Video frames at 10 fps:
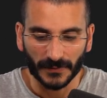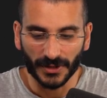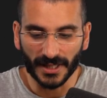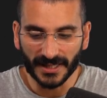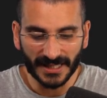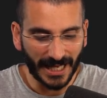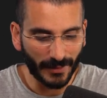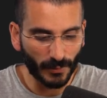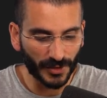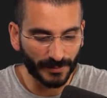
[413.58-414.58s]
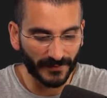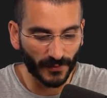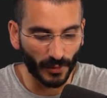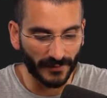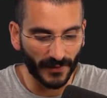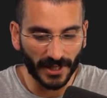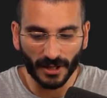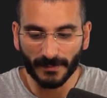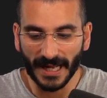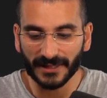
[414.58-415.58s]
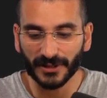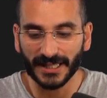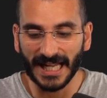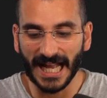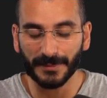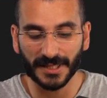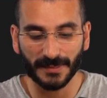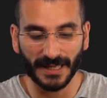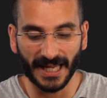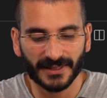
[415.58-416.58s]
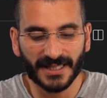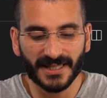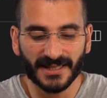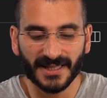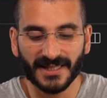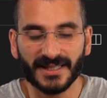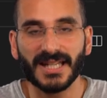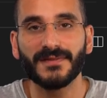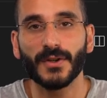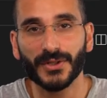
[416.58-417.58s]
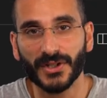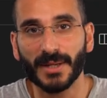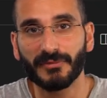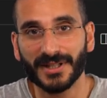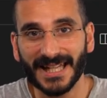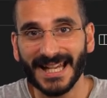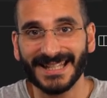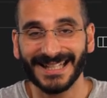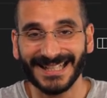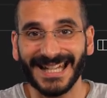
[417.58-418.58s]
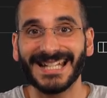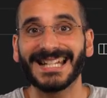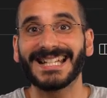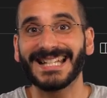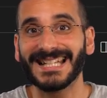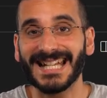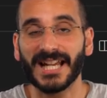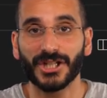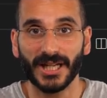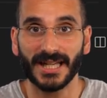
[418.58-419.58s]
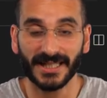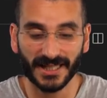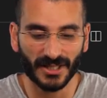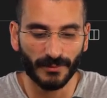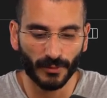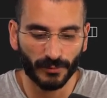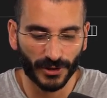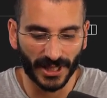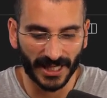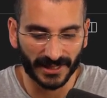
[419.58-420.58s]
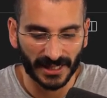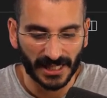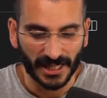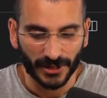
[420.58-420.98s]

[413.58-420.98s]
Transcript: So this is how it was before. If I go back to the app spec, this is the default Cypress test that's in the Next.js example project.